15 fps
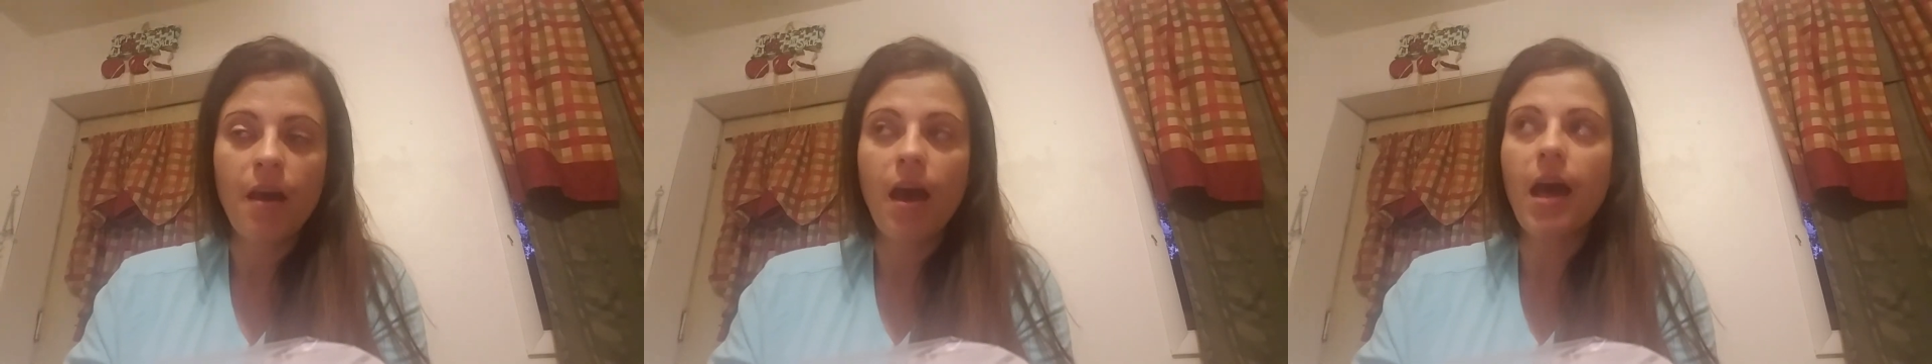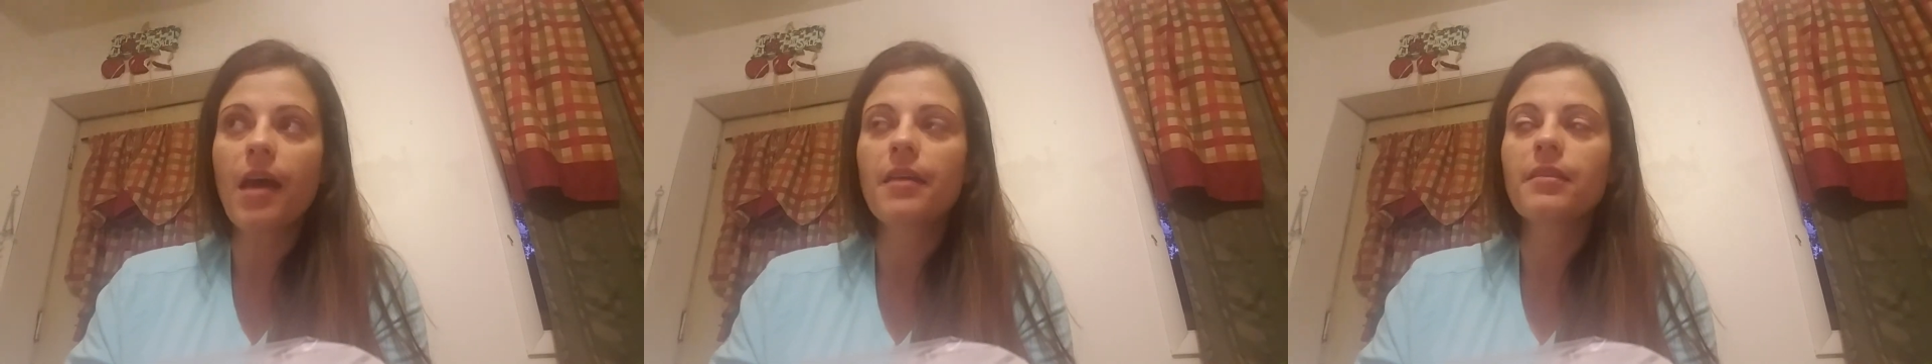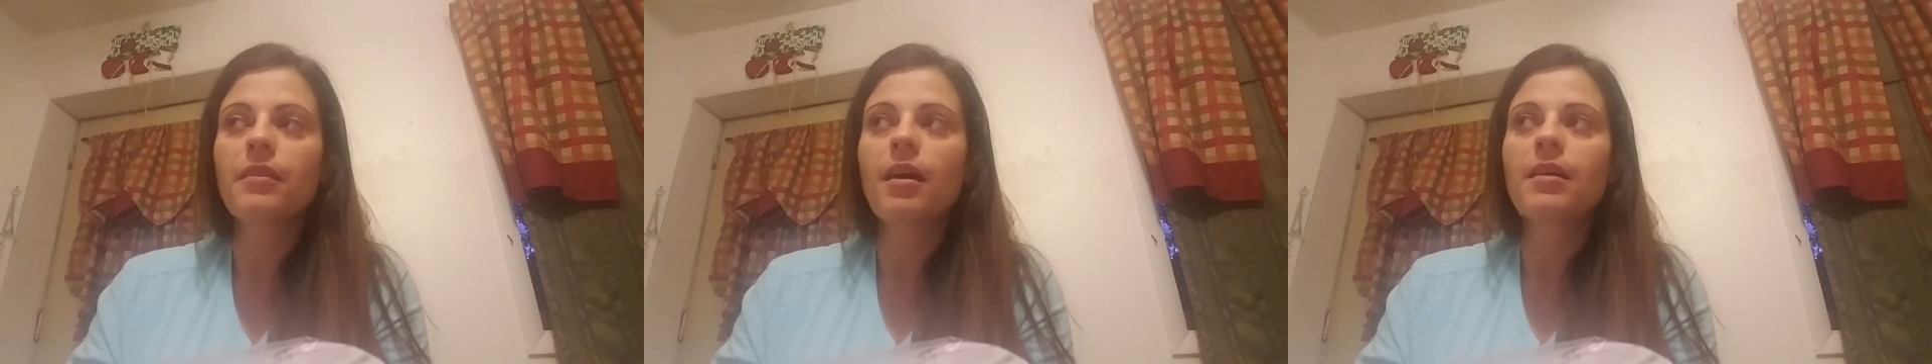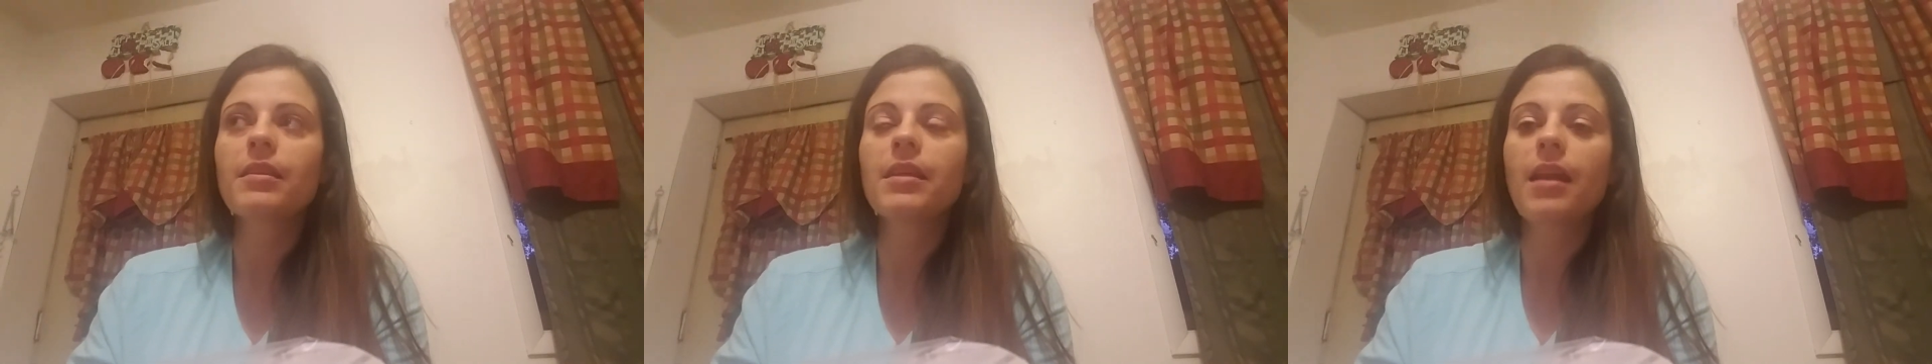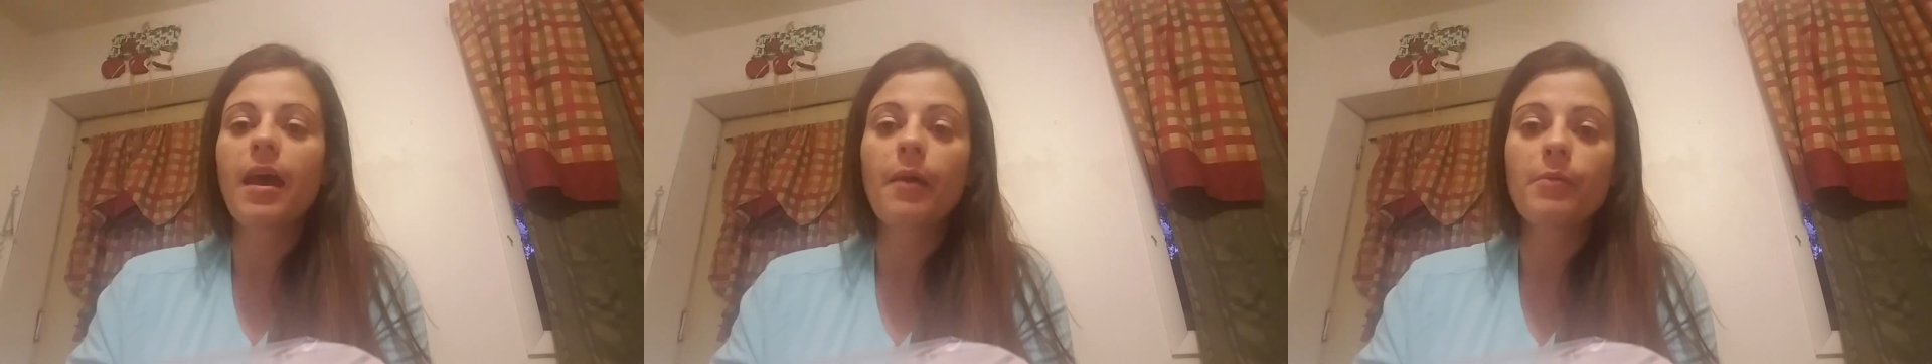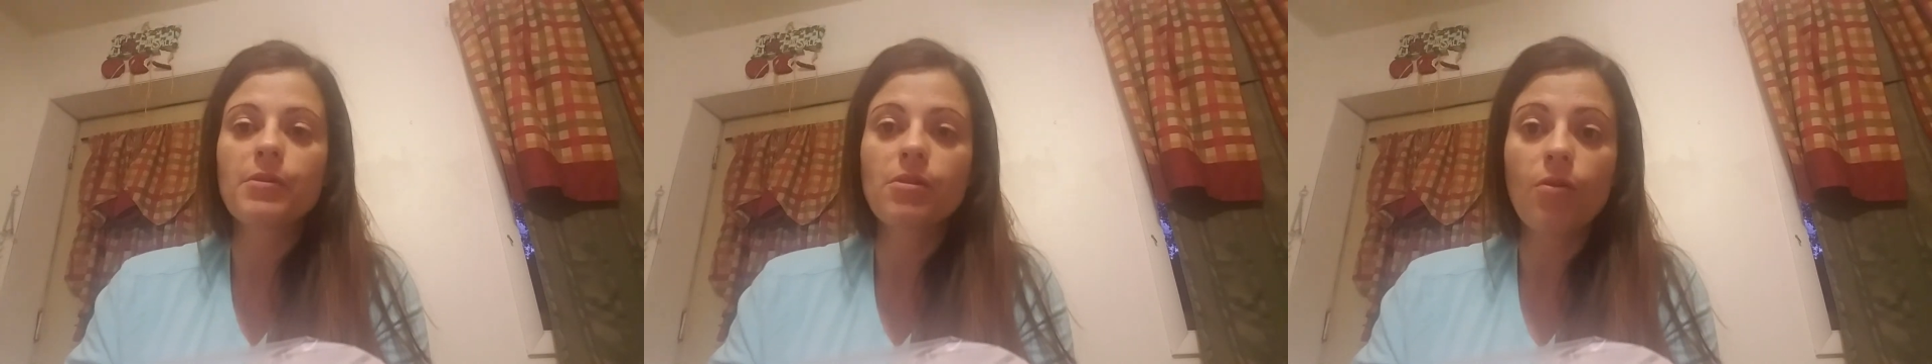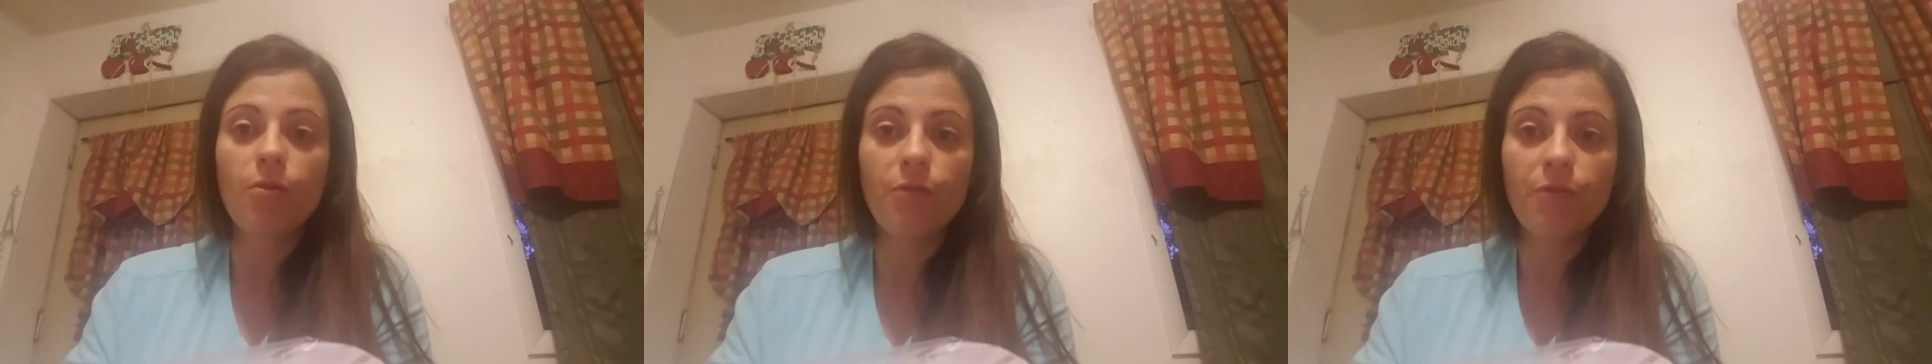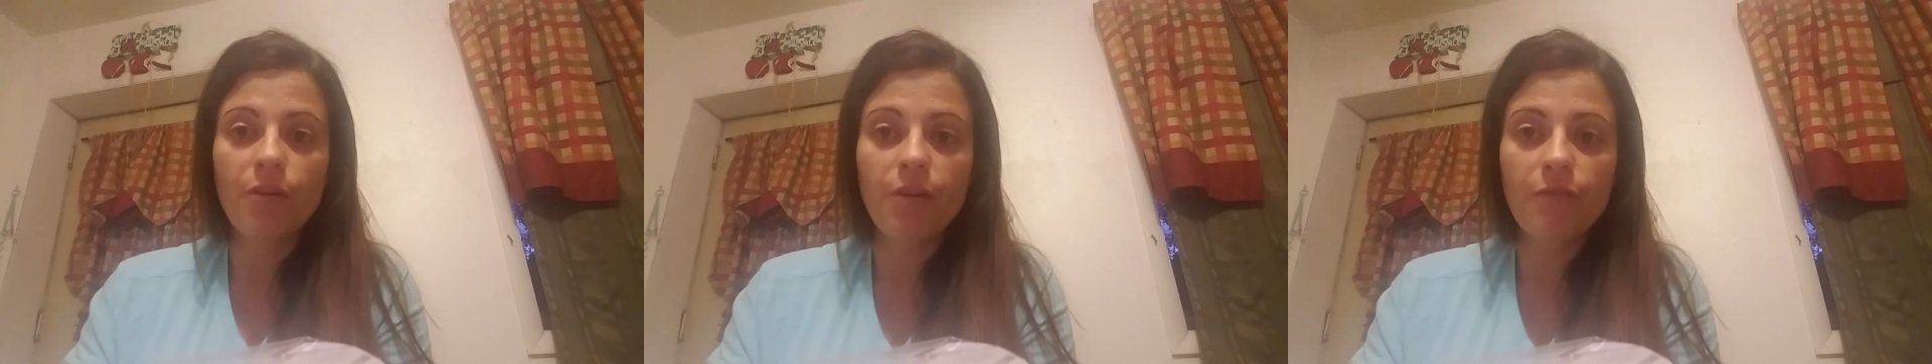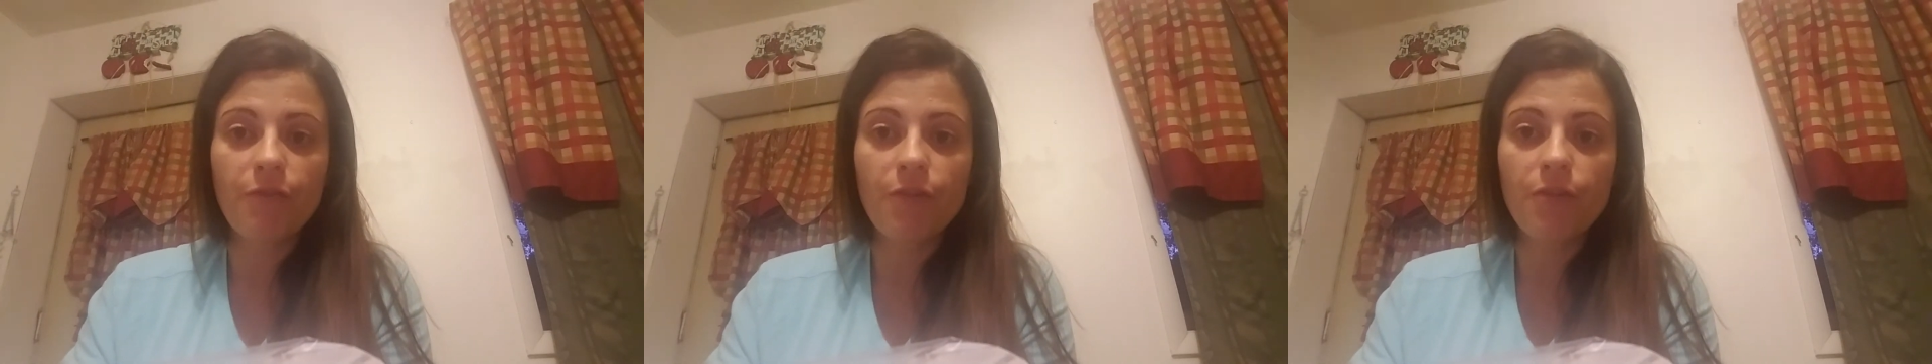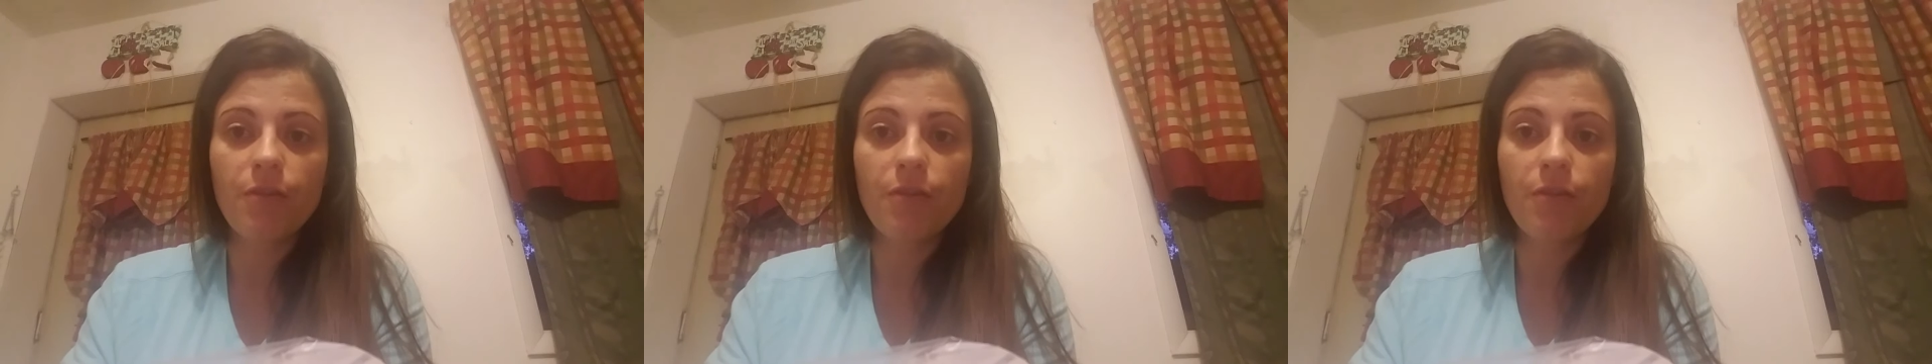I thought that I was over it for